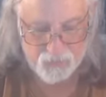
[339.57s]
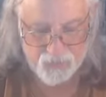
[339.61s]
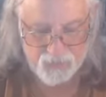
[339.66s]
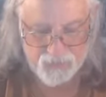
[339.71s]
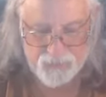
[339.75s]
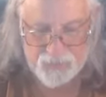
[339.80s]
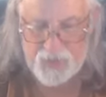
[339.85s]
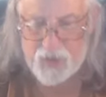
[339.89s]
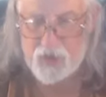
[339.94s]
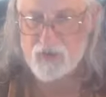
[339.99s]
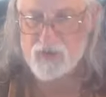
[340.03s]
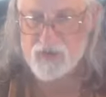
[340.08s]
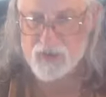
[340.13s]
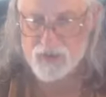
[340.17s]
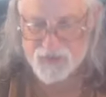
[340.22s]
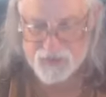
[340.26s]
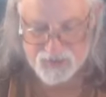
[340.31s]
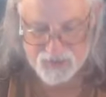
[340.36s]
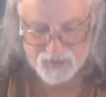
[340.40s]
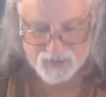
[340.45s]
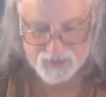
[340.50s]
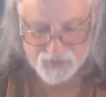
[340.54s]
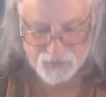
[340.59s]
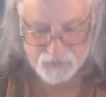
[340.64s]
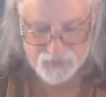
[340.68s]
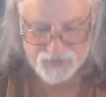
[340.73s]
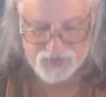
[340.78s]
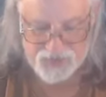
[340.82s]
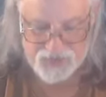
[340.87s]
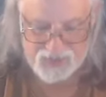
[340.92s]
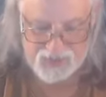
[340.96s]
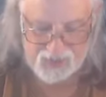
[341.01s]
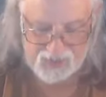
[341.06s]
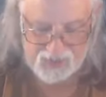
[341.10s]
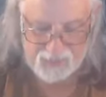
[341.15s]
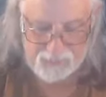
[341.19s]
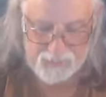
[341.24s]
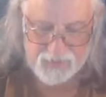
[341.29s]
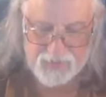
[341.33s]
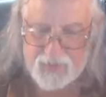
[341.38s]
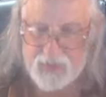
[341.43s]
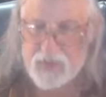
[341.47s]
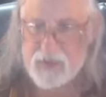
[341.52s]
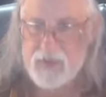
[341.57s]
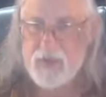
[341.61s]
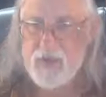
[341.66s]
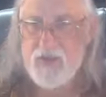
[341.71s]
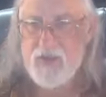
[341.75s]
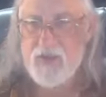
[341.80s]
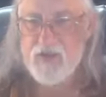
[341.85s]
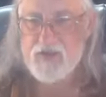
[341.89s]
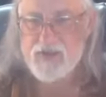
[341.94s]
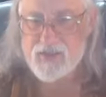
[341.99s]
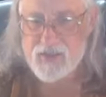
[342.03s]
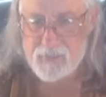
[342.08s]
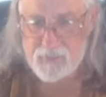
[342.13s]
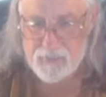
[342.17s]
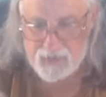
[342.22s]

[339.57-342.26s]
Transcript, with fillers: the rebelliousness which came in to